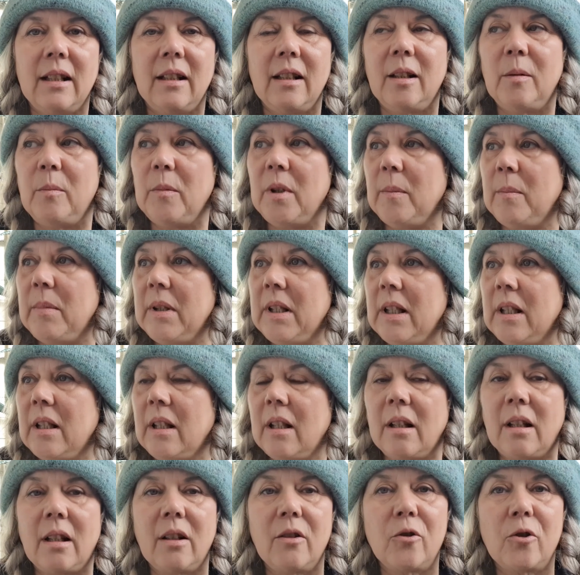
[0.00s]
There may be
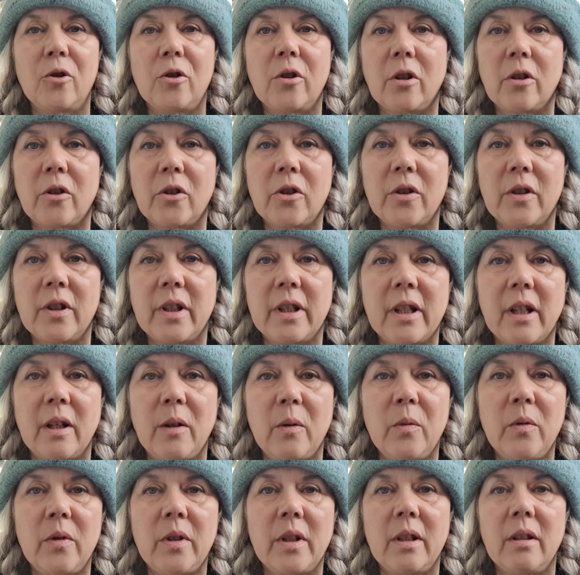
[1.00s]
construction
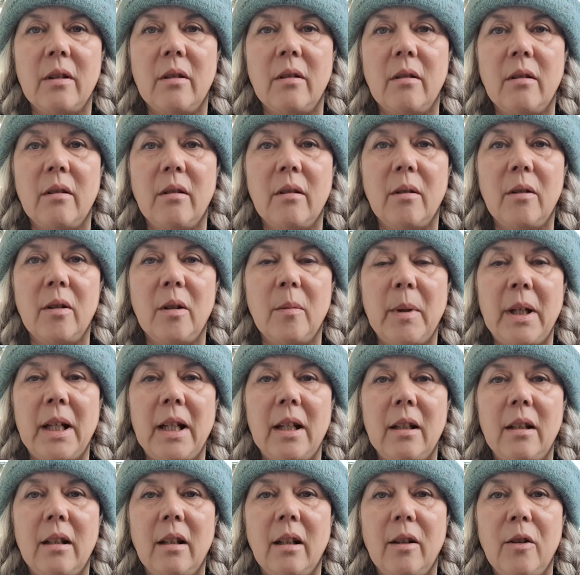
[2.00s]
sounds in the
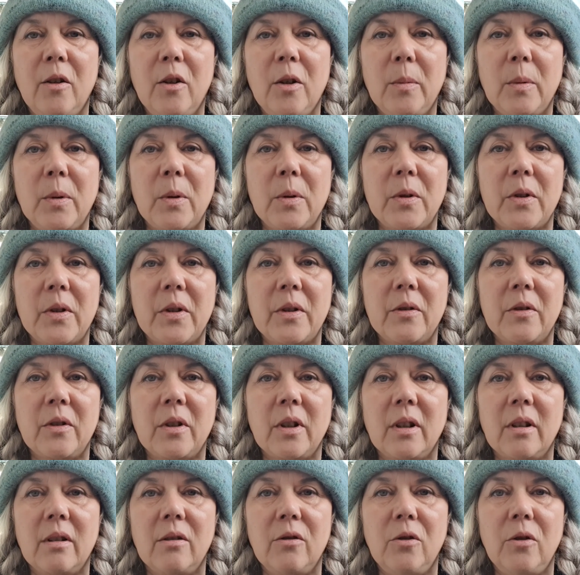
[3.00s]
background because there's
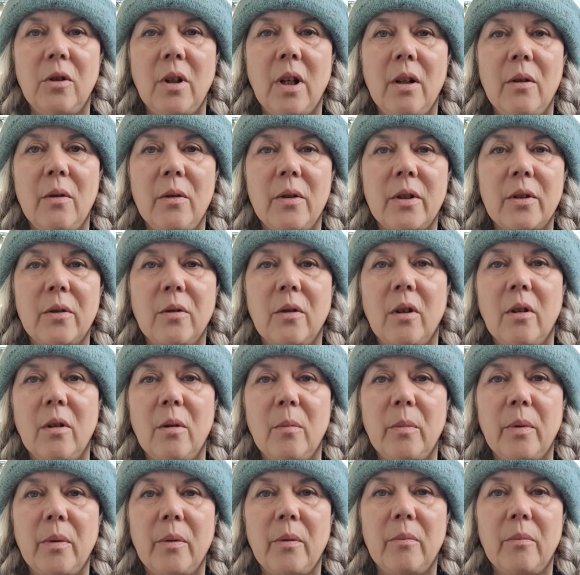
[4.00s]
a new house going up